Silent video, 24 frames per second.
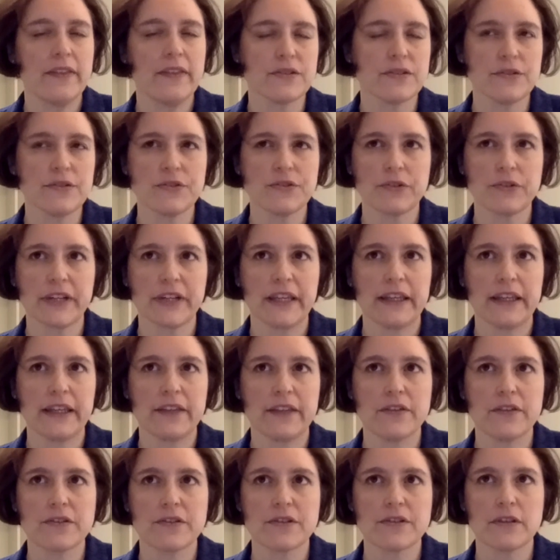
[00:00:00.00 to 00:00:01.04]
and this is tricky,
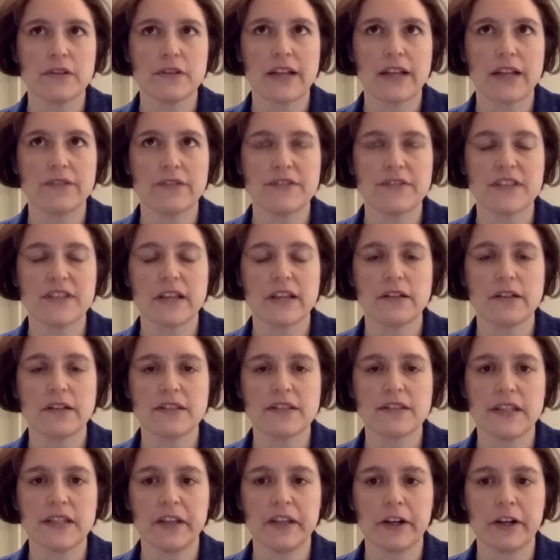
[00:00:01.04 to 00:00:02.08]
and there's a lot of
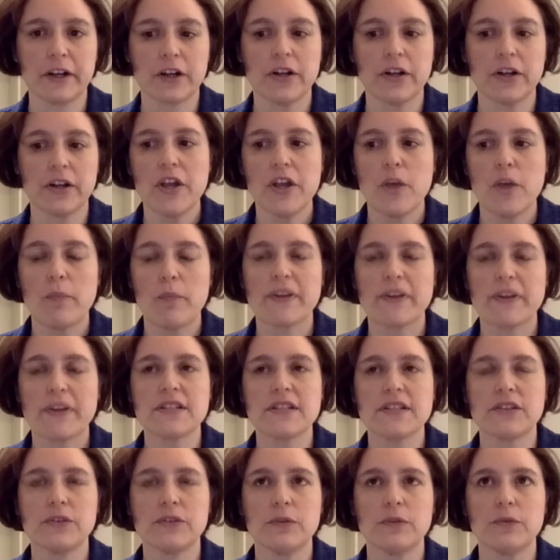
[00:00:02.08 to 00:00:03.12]
subtlety here, but
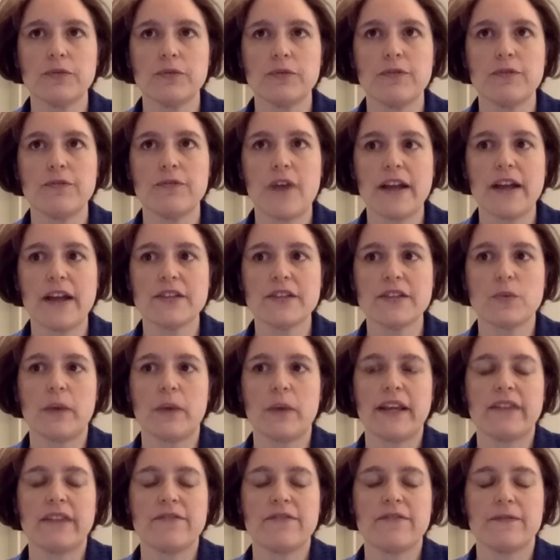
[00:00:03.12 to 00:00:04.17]
to find a
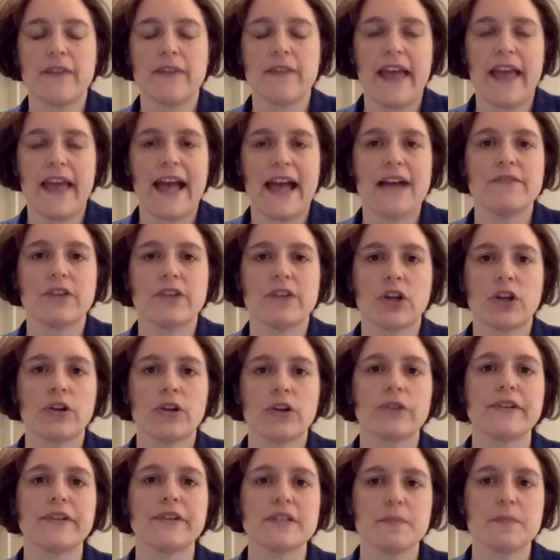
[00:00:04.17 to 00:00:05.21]
way to have a
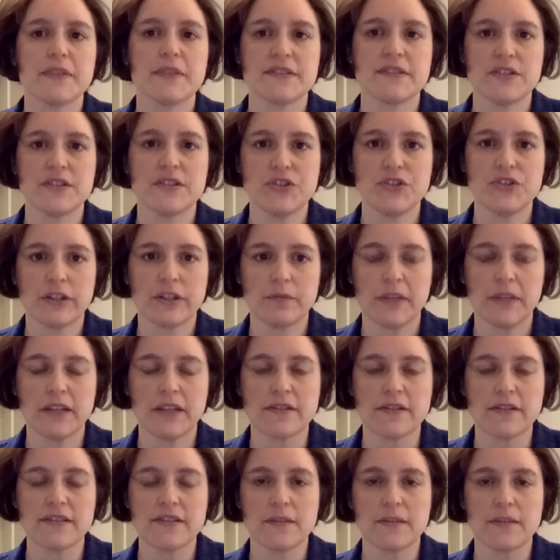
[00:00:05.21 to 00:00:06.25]
current position
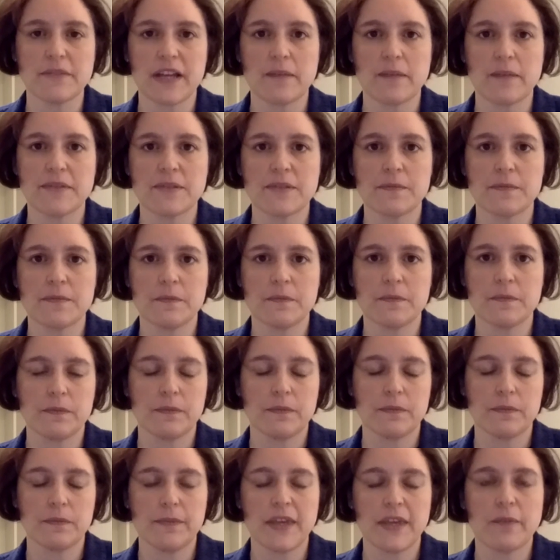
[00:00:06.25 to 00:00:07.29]
because sometimes
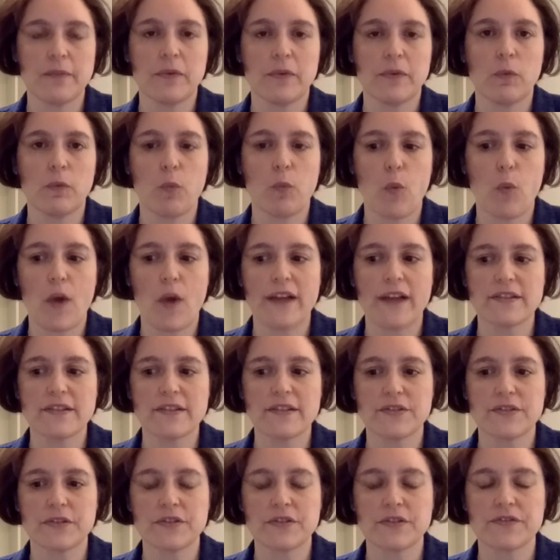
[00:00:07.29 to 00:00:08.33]
people want to
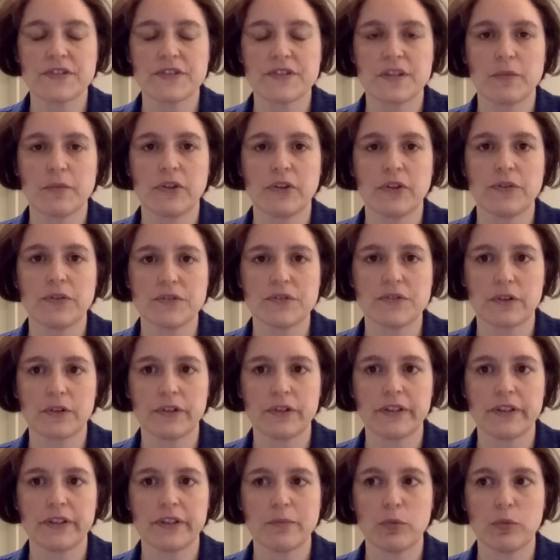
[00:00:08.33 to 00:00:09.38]
search for someone who's
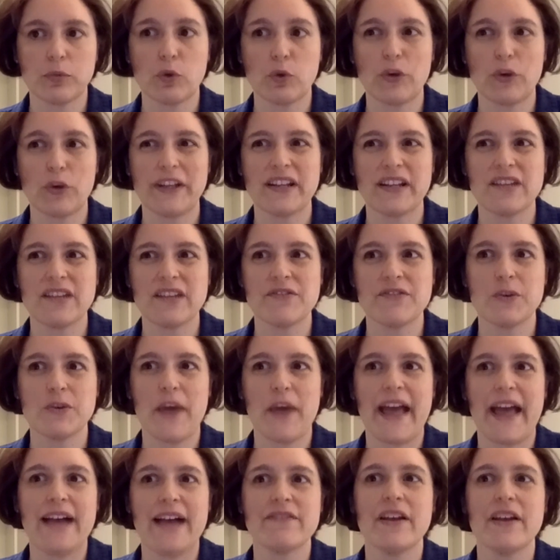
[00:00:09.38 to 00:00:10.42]
currently employed, and if you
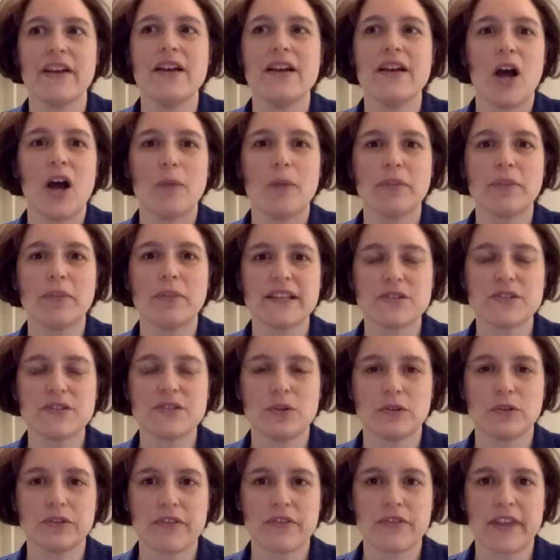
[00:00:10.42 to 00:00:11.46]
have a
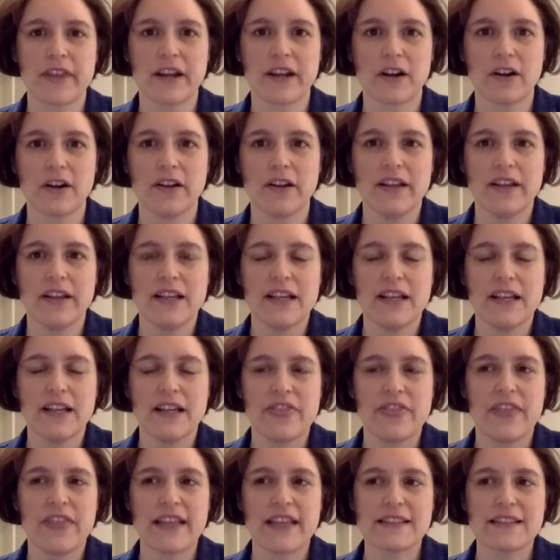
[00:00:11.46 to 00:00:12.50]
placeholder there
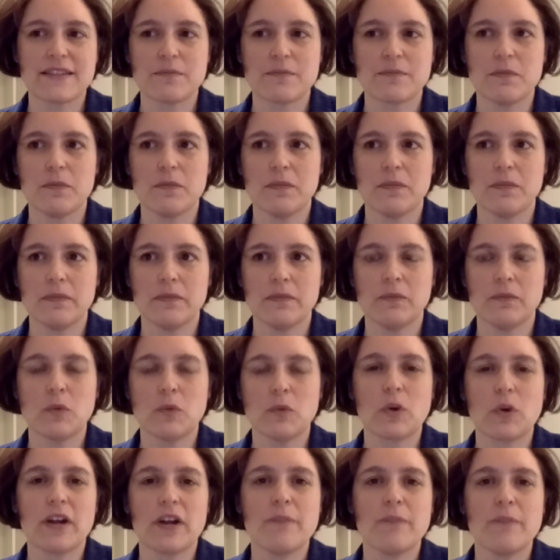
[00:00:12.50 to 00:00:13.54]
that's
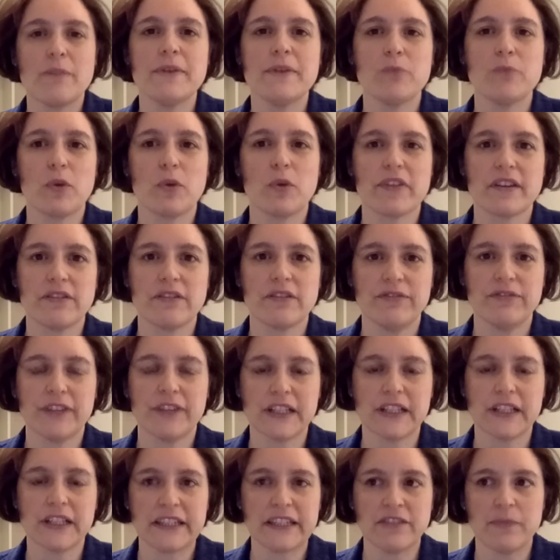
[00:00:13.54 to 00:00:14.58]
more a bit more than a
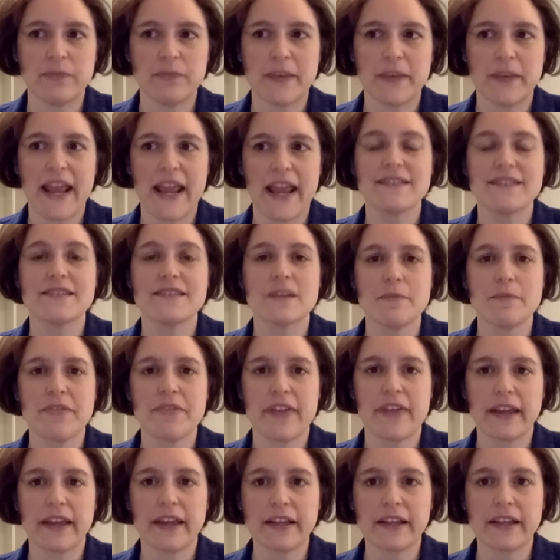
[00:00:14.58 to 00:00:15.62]
fig leaf, but has
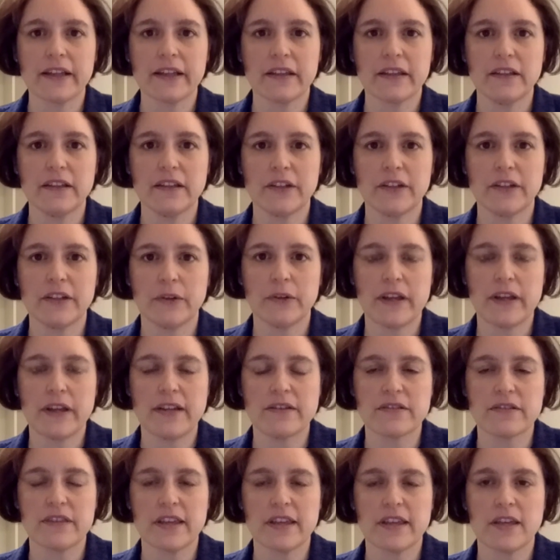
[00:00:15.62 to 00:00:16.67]
something, you know, and,
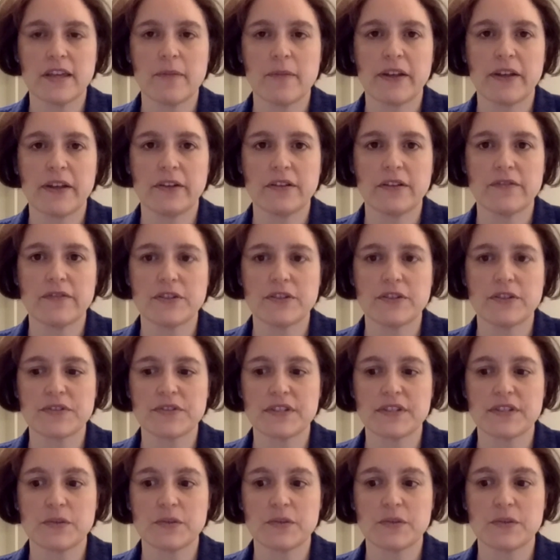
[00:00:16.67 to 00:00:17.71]
and thinking about your individual
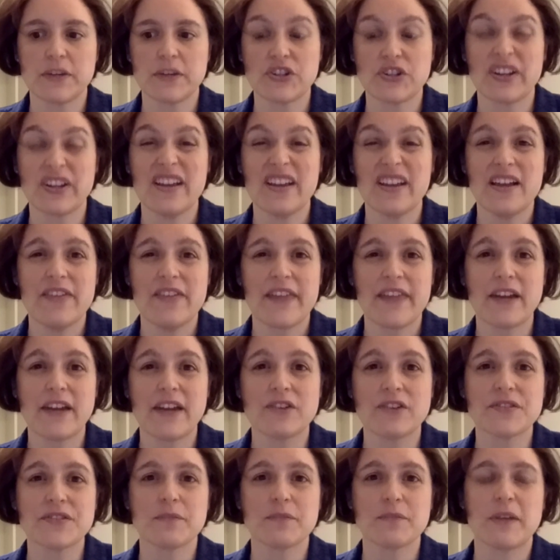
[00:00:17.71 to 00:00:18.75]
situation, that
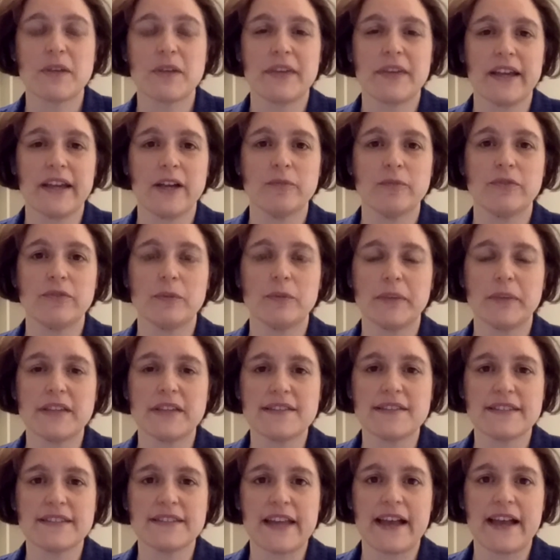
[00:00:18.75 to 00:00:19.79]
also might be a helpful
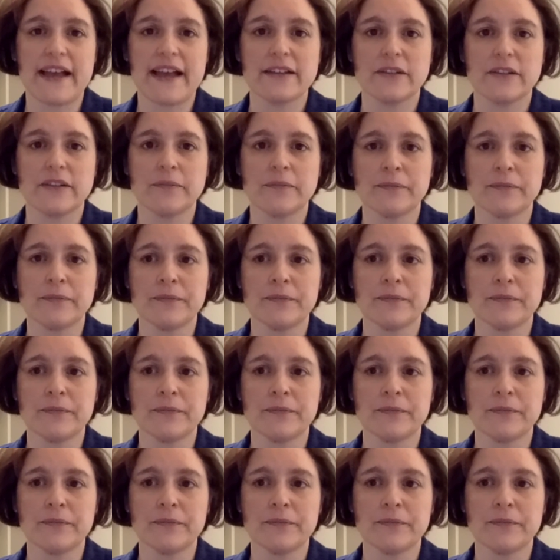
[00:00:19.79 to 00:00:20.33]
piece to add.